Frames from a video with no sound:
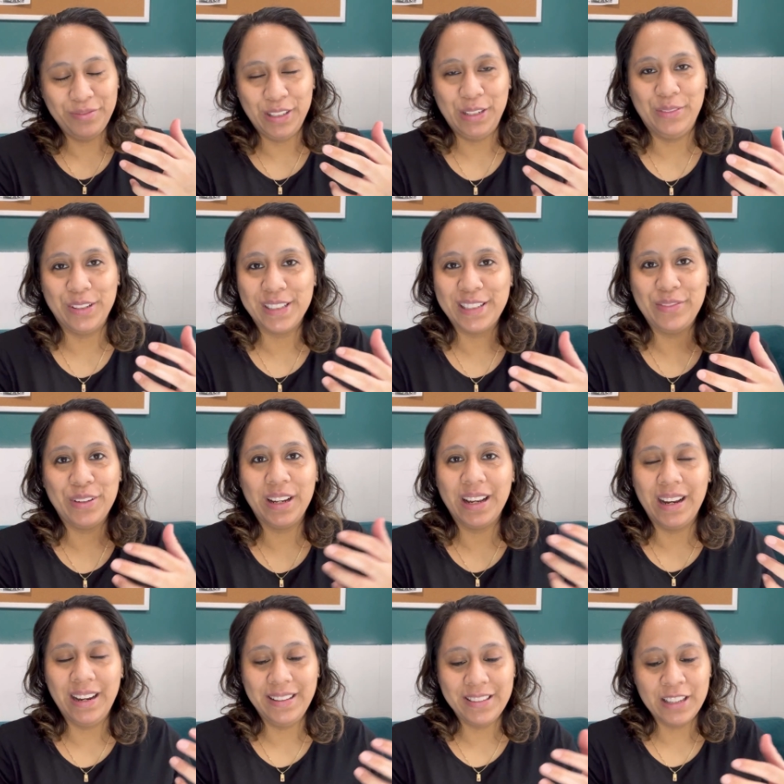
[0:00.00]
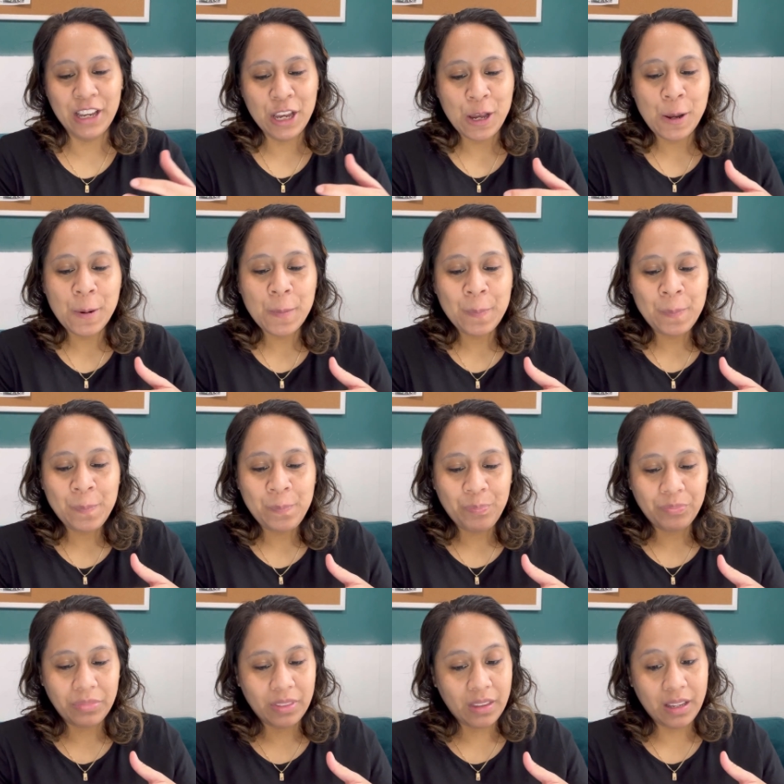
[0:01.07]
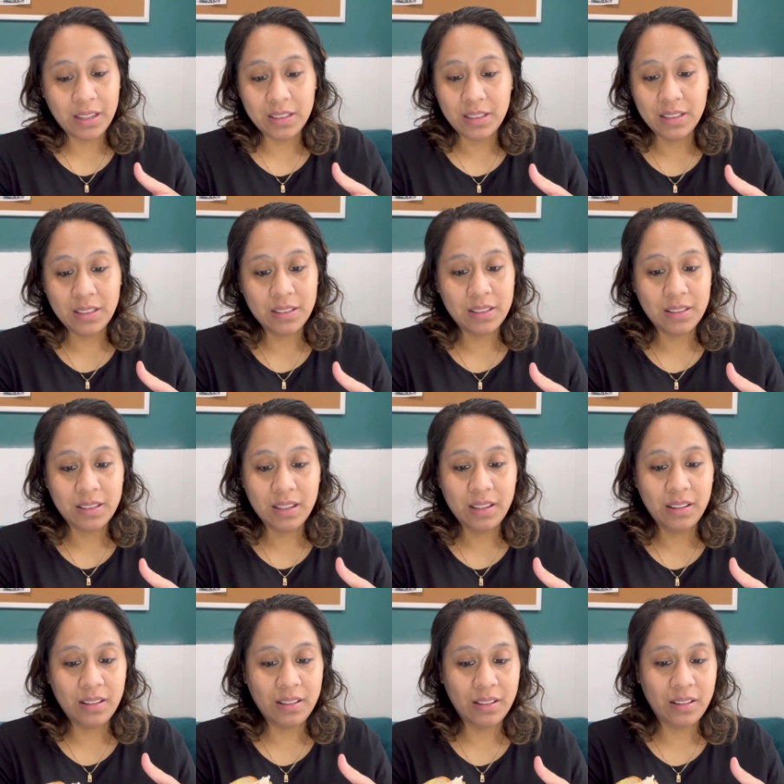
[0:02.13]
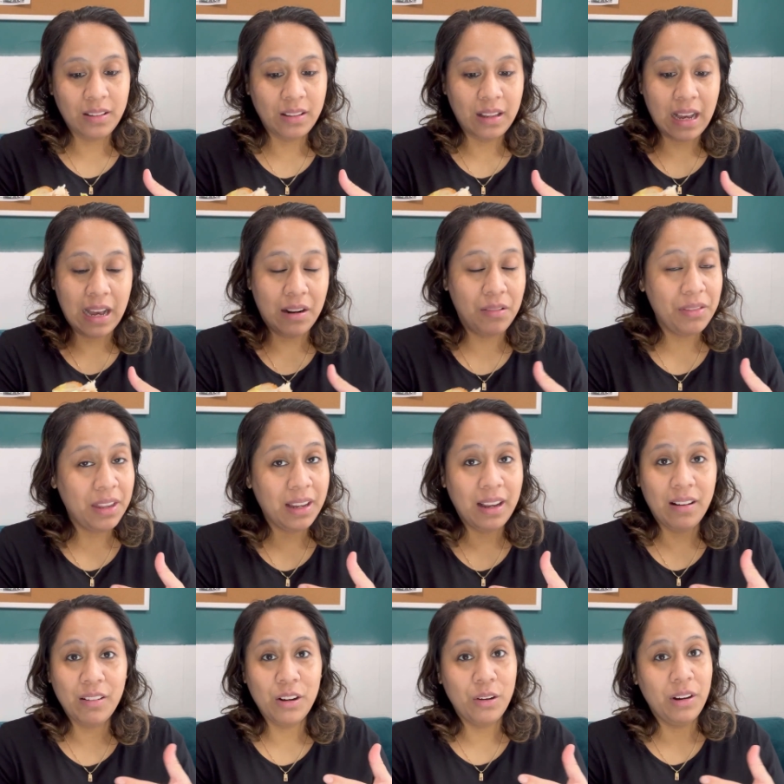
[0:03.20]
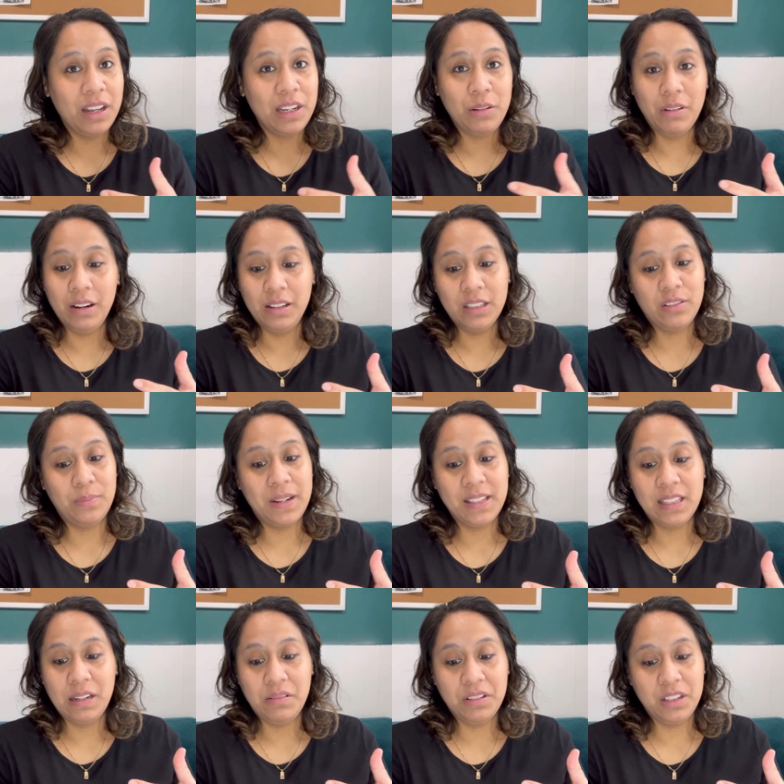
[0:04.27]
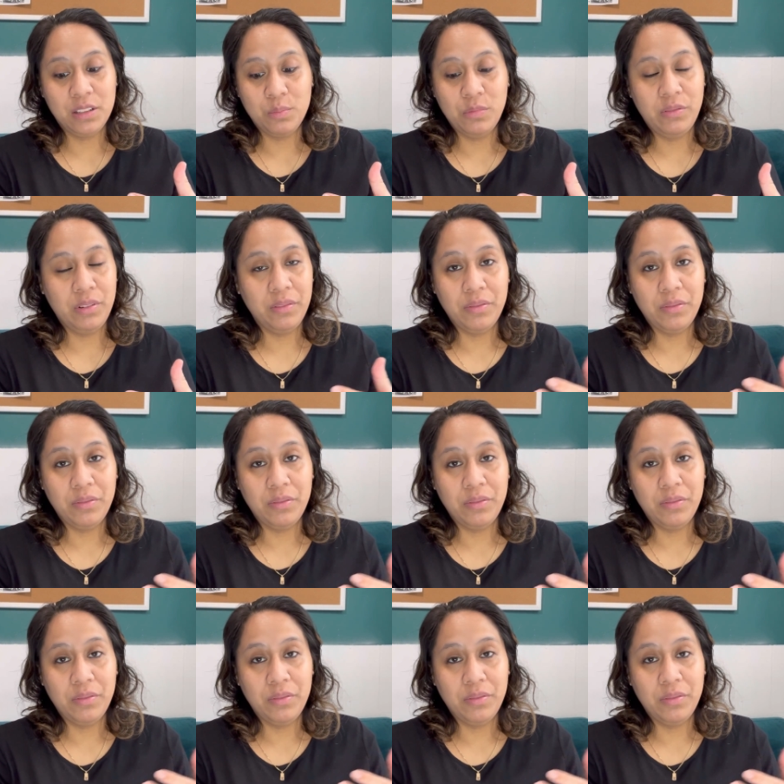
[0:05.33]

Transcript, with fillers: flavors, different kinds. Cause this is, I don't think I'll go anywhere else for my sandwiches moving